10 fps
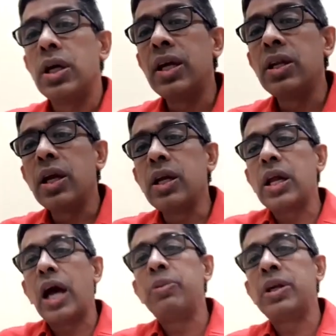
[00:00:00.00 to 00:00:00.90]
in
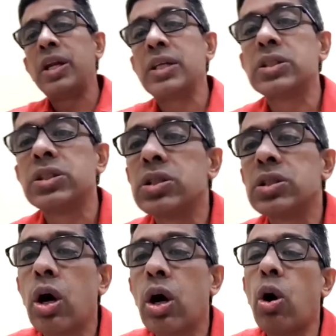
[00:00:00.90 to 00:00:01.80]
diabetics
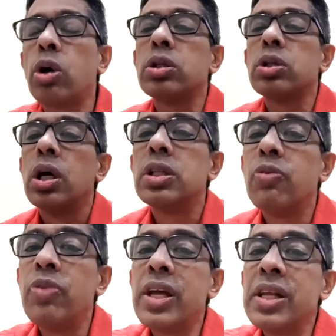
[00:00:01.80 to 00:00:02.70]
on the
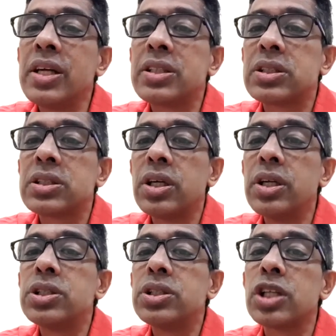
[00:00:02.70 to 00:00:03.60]
various
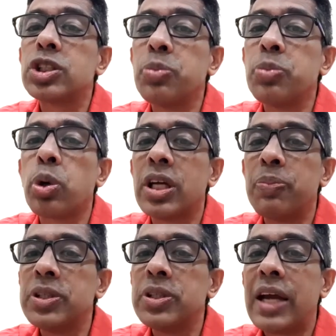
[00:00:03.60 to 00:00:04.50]
research mode
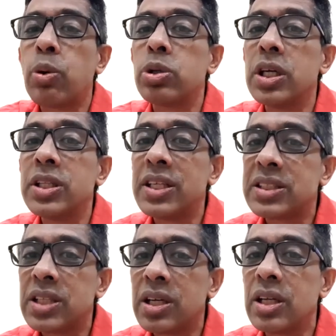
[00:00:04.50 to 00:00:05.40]
therapies, I don't think there is a
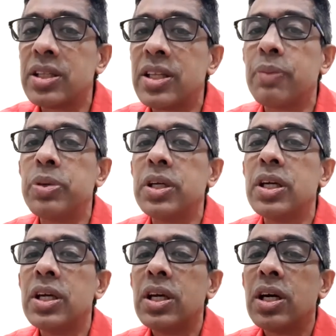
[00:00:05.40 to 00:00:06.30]
single therapy.
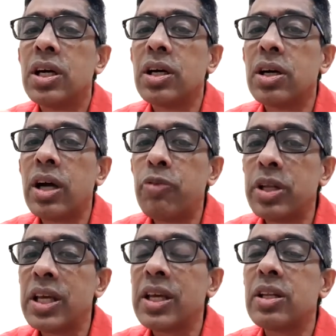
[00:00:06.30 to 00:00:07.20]

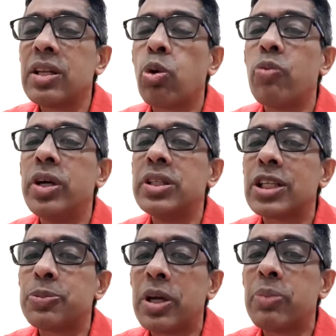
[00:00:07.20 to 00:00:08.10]
Everything in COVID is
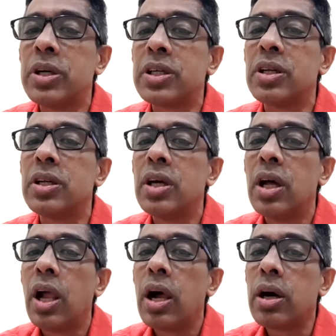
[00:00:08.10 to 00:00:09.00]
experimental.
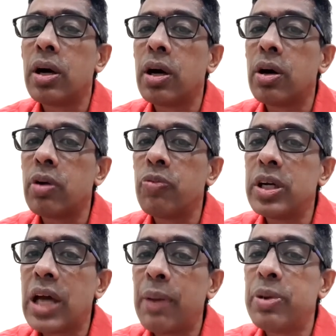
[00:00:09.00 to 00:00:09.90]
With
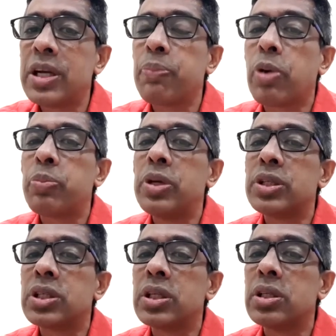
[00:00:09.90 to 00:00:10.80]
diabetic
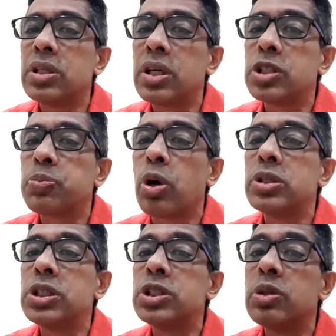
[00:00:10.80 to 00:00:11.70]
population, the
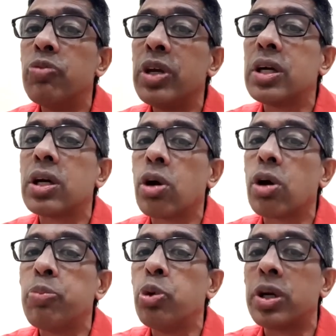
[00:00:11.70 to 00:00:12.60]
response is weaker
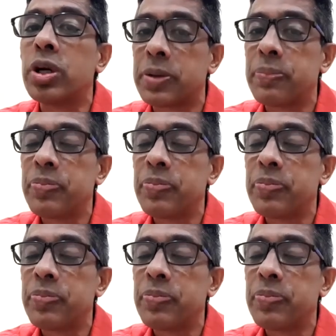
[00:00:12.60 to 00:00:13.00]
or poorer.